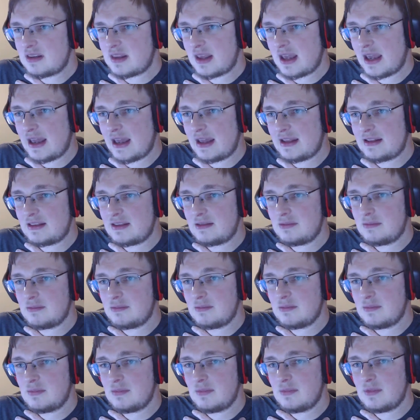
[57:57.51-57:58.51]
that
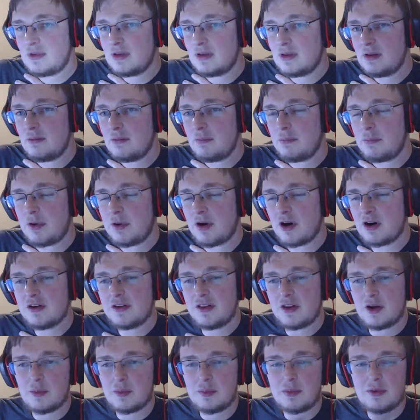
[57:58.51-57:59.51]
part of
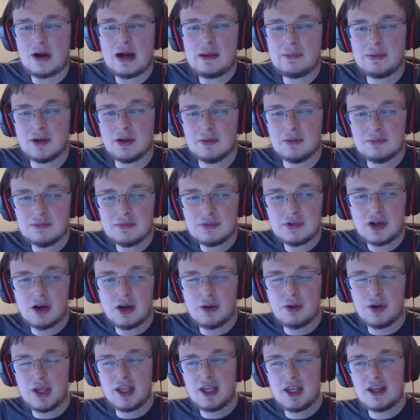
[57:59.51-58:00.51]
their problem
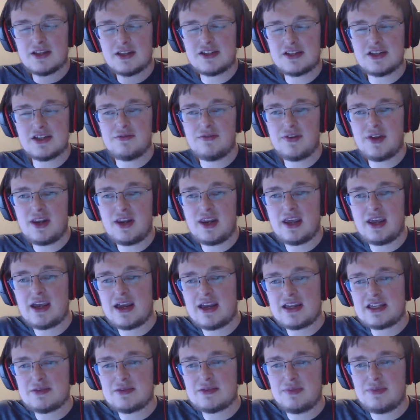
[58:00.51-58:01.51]
going against NVIDIA
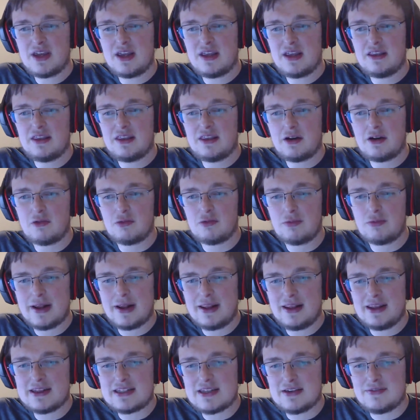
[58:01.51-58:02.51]
has been their
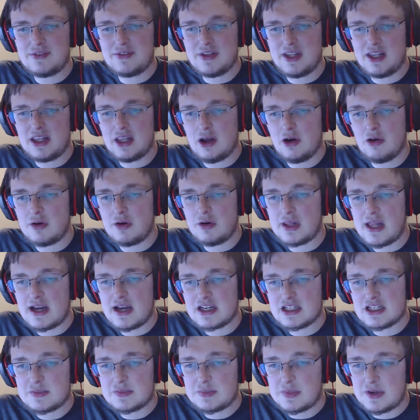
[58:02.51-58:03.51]
relatively low
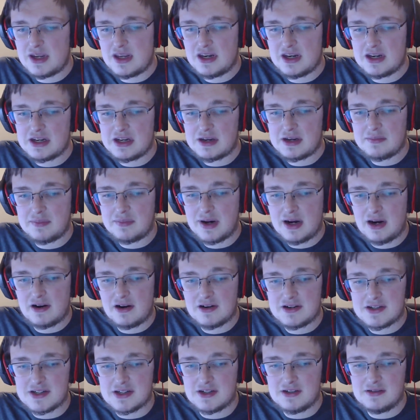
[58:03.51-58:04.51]
clock speed in
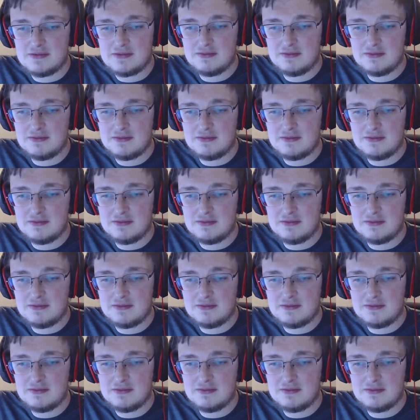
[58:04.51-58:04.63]
comparison.